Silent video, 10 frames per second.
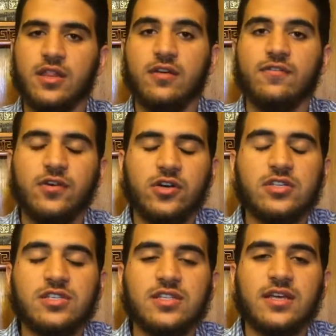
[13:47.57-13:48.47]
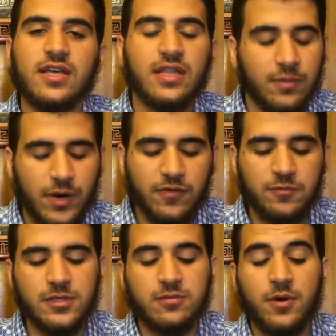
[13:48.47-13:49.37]
The first, the
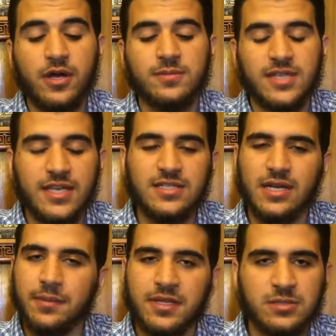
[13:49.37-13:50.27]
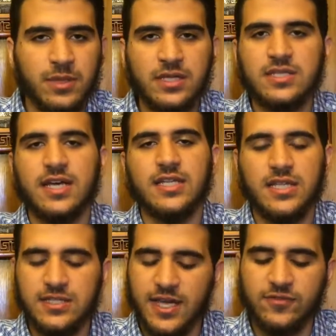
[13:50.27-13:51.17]
Prophet, peace be upon him, says, and I'm going to explain these
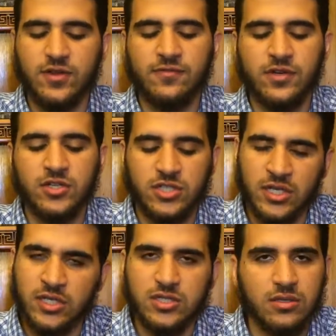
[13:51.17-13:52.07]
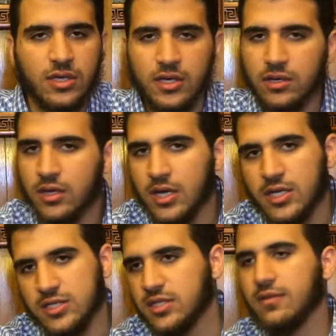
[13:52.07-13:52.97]
hadiths after I'm finishing to
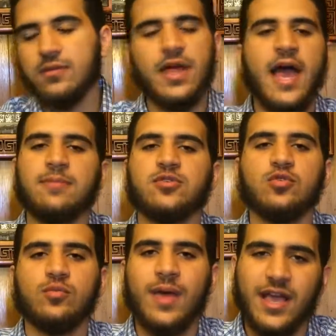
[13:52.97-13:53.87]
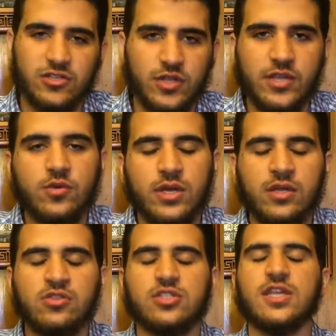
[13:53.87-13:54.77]
the absolute max, so that you can
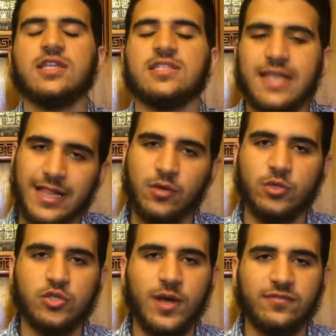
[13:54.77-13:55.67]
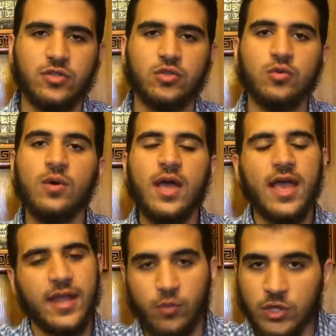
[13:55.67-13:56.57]
understand exactly what you have to do
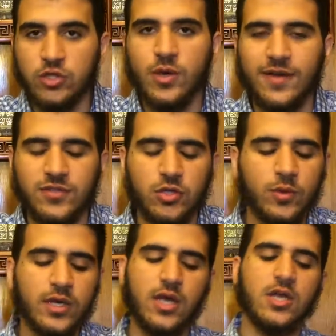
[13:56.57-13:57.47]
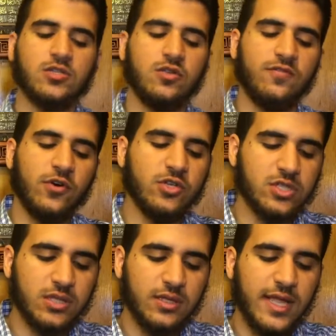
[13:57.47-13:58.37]
and when do you have to do it. So the
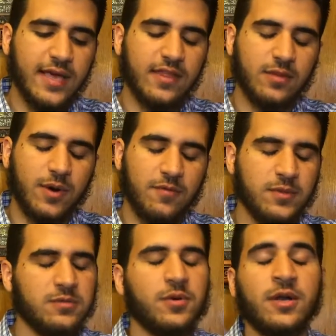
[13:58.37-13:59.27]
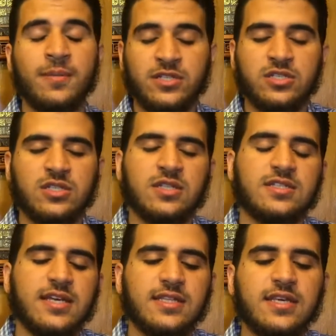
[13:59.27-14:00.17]
first day that the Prophet, peace be upon him, mentions in
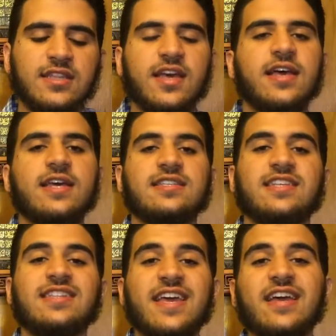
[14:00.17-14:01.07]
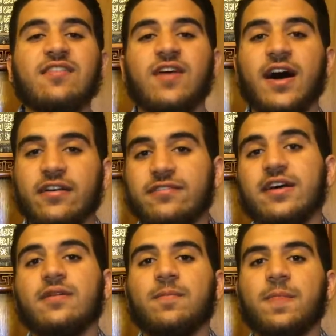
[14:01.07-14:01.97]
this hadith is the day of
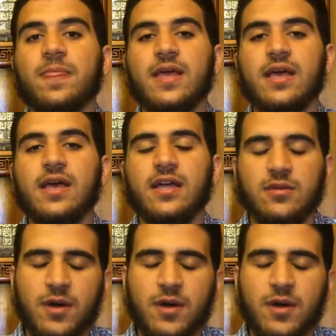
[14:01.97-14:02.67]
Arafah. And